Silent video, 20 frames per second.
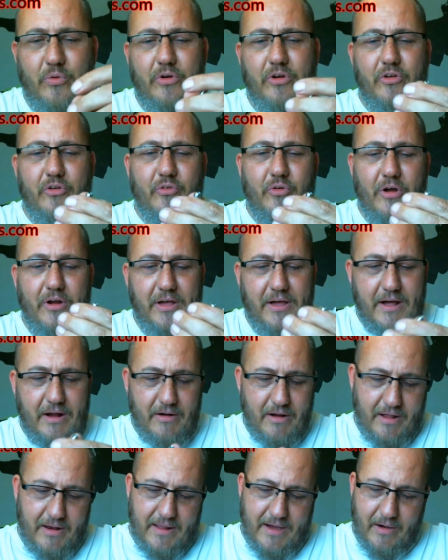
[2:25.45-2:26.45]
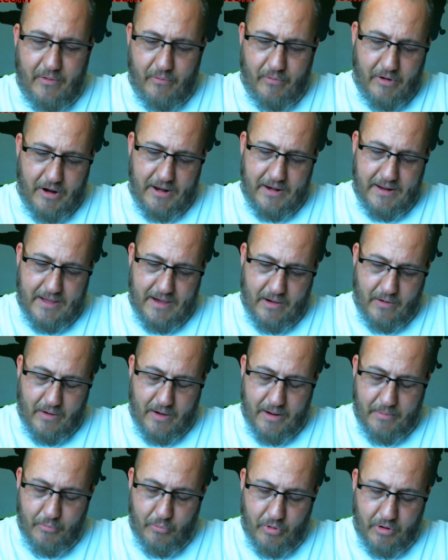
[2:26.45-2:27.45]
it is running at right now. And right now
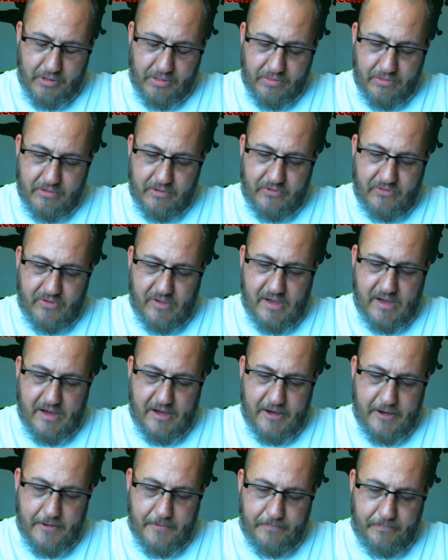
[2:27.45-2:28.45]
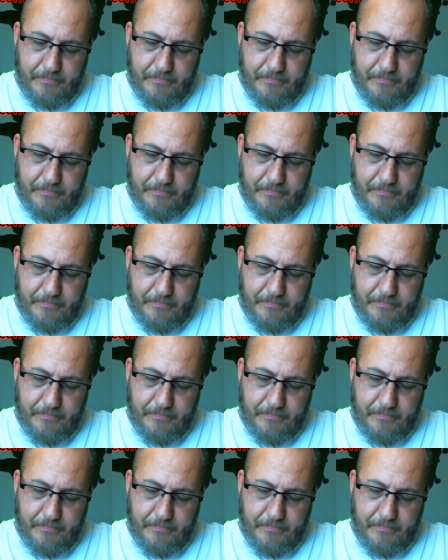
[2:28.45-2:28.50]
I'm running this at,